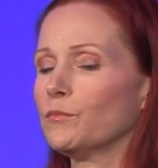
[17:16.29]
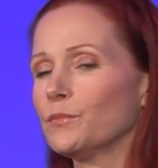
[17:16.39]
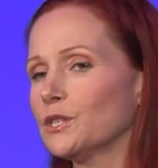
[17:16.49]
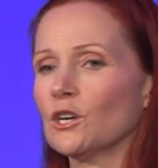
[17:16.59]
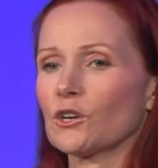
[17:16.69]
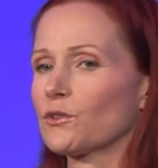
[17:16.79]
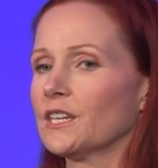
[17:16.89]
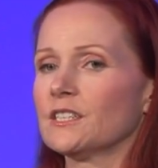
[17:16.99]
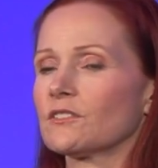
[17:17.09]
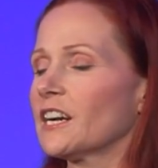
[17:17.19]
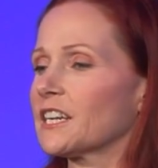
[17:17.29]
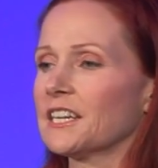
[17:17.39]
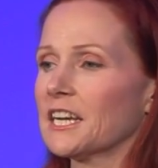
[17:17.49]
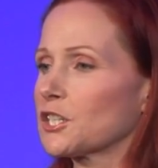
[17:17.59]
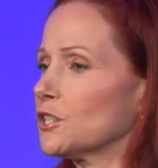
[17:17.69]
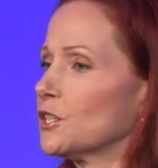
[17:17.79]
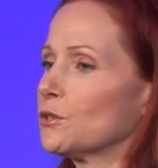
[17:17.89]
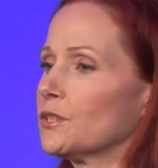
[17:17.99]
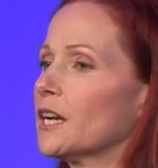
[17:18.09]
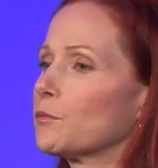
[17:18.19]
but not create a direct connection to
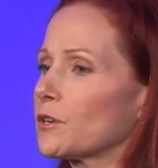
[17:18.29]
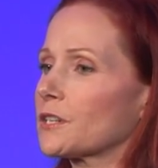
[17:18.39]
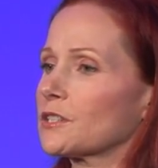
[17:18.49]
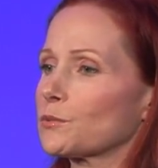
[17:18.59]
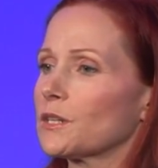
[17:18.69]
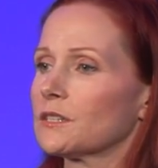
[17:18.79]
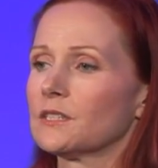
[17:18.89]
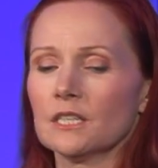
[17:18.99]
your network as well.